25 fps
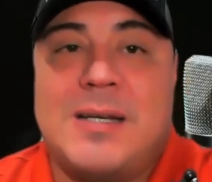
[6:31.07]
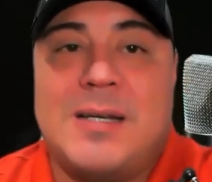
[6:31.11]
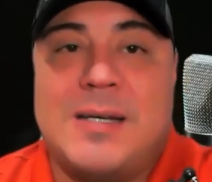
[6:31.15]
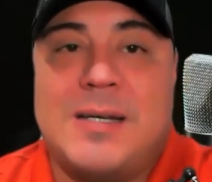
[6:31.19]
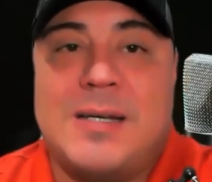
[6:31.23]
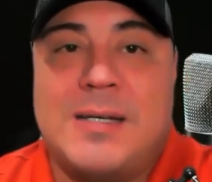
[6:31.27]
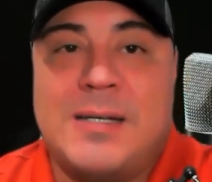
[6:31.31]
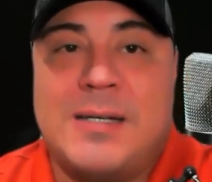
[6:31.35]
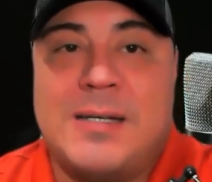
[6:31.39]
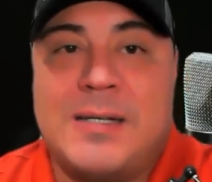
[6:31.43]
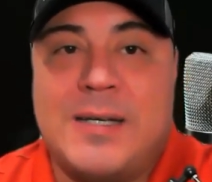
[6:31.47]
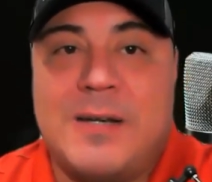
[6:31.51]

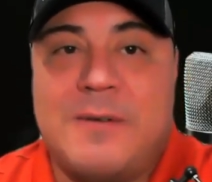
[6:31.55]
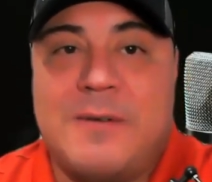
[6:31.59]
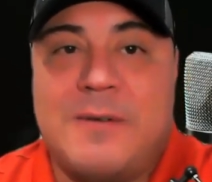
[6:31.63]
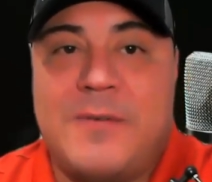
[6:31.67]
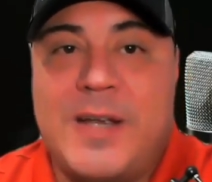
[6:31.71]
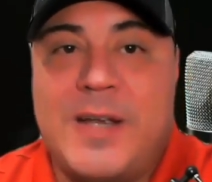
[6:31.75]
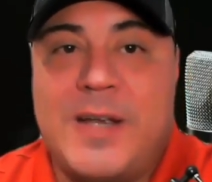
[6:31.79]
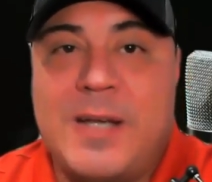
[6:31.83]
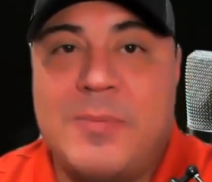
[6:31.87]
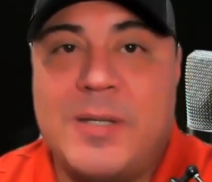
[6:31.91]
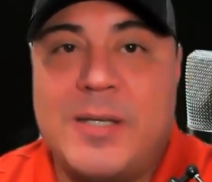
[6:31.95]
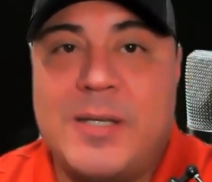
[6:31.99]
uh, i got a
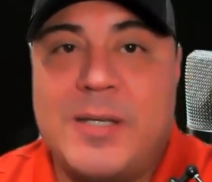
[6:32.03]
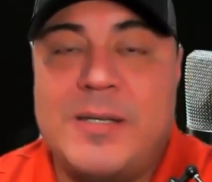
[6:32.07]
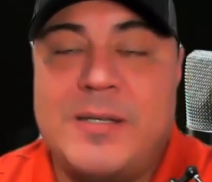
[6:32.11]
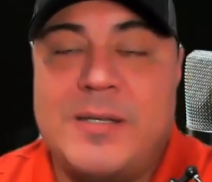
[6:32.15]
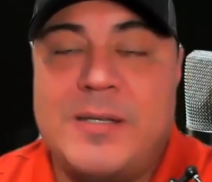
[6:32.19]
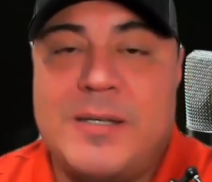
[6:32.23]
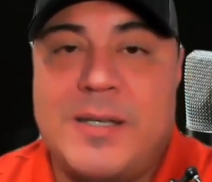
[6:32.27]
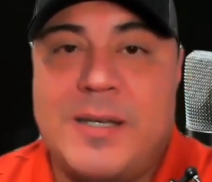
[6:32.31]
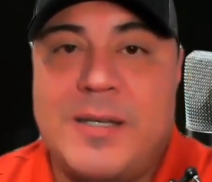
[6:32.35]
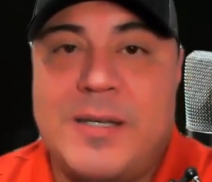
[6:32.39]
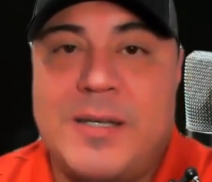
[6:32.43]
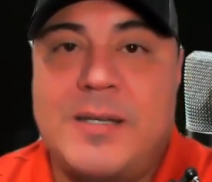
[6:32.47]
family
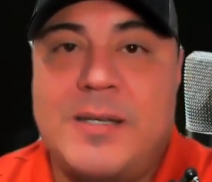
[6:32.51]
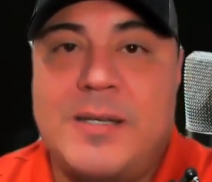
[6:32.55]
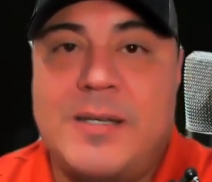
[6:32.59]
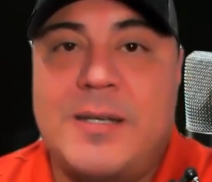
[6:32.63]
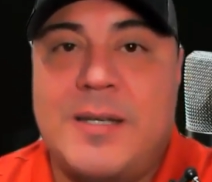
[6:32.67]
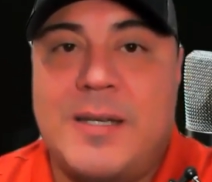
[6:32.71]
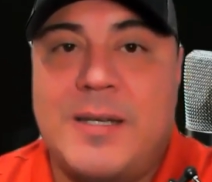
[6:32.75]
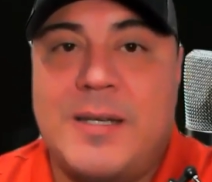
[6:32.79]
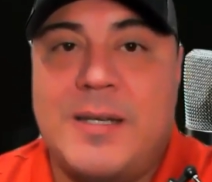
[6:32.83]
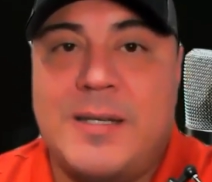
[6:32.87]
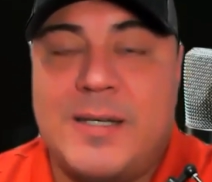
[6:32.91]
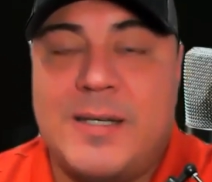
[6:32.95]
kid
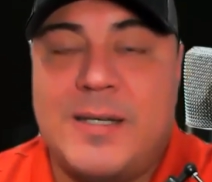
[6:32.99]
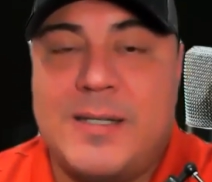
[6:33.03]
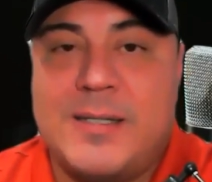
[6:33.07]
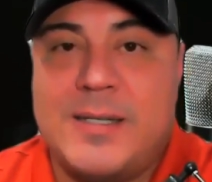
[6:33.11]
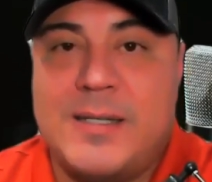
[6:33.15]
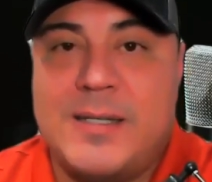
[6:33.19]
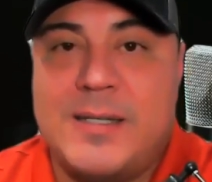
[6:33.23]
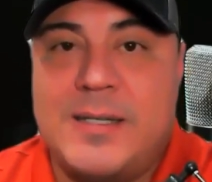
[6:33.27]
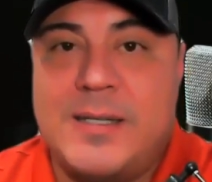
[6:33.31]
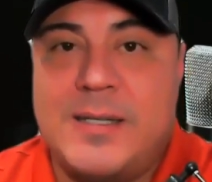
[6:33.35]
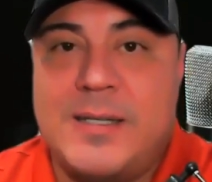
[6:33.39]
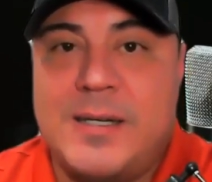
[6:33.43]
and like i
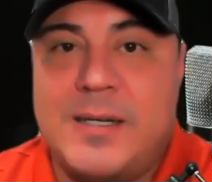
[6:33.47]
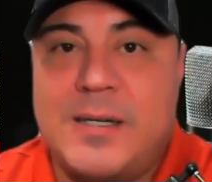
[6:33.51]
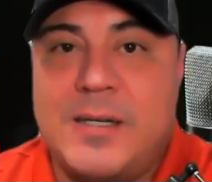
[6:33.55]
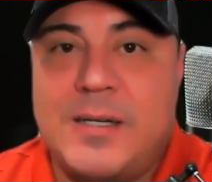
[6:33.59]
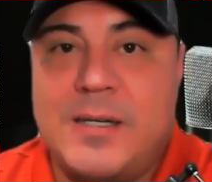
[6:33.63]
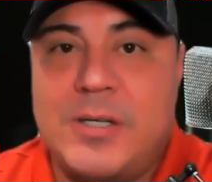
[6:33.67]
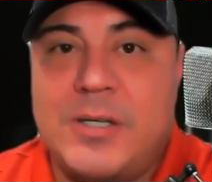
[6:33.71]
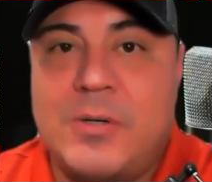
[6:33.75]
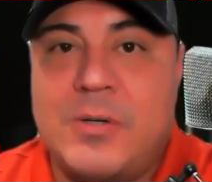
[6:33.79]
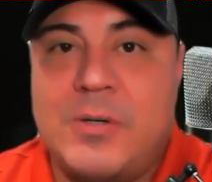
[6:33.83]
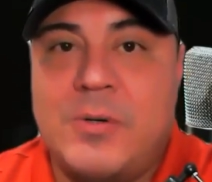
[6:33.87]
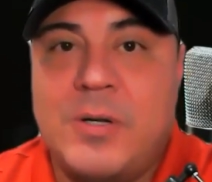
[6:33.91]
said
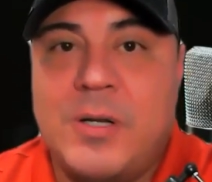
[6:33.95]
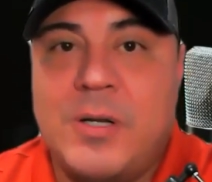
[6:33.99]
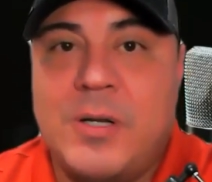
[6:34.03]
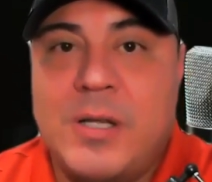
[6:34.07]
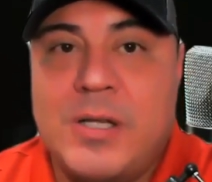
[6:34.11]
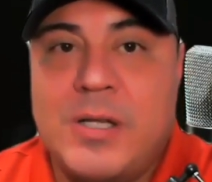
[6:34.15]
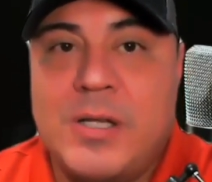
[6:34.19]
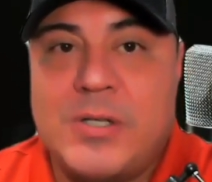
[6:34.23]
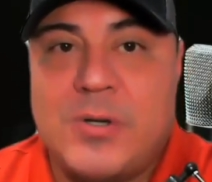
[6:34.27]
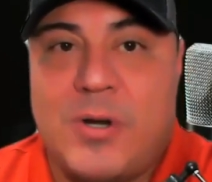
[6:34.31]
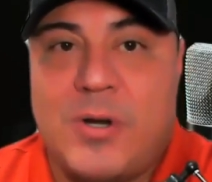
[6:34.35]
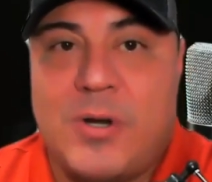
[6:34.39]
uh, you know
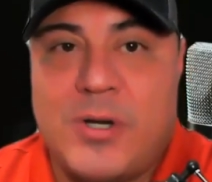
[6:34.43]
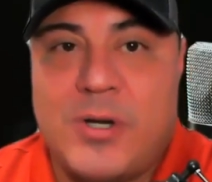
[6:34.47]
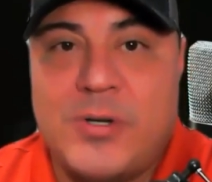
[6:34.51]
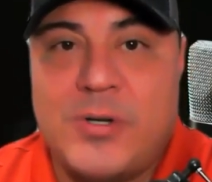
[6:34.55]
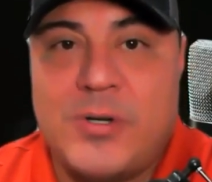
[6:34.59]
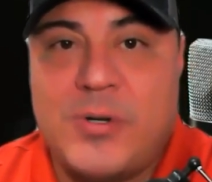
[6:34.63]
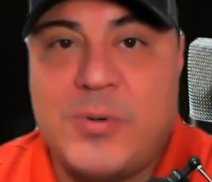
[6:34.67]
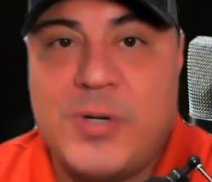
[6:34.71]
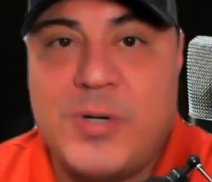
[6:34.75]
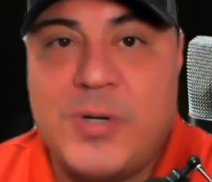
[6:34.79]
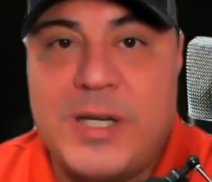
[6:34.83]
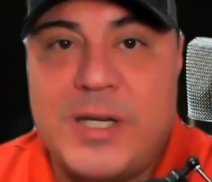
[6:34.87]
so all your
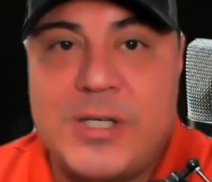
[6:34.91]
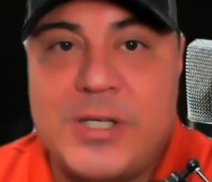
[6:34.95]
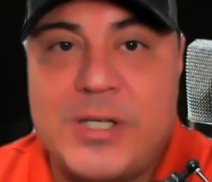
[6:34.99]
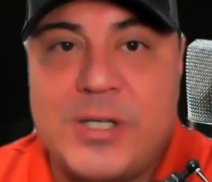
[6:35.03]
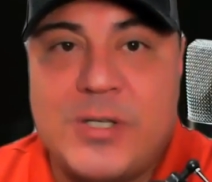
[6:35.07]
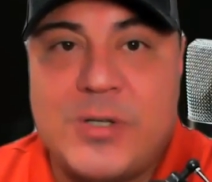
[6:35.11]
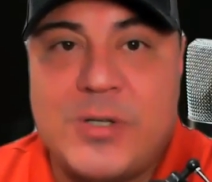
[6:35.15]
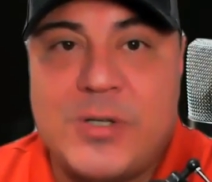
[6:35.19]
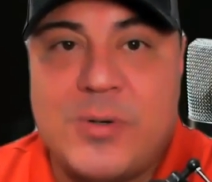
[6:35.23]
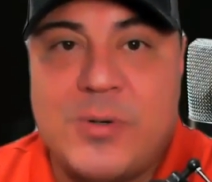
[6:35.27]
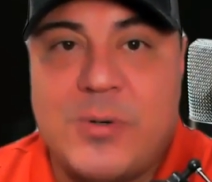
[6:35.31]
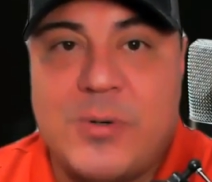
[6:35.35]

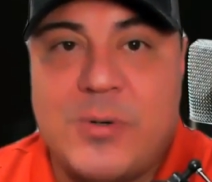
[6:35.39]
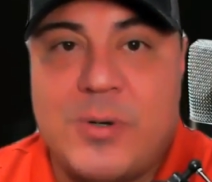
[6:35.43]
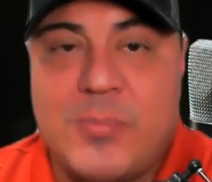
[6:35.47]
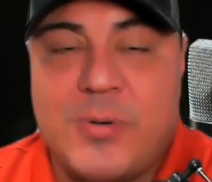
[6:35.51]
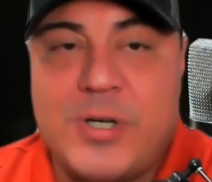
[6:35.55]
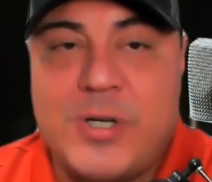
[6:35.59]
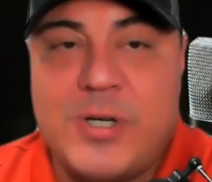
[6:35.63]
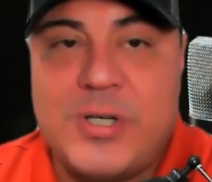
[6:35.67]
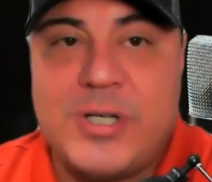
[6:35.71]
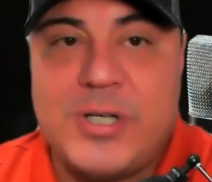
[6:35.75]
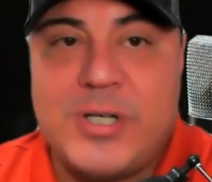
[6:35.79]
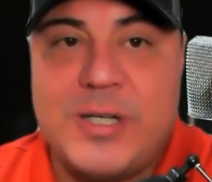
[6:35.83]
donations are
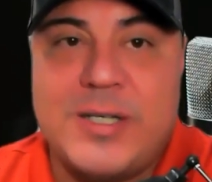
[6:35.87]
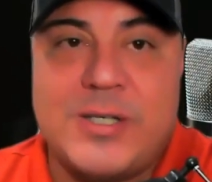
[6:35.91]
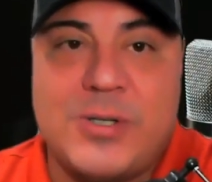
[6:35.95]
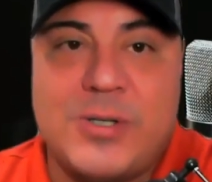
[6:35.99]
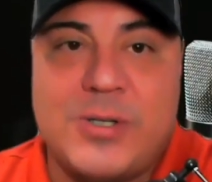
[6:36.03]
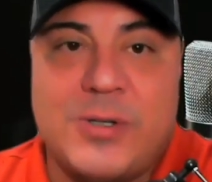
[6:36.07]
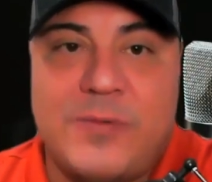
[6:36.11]
appreciated.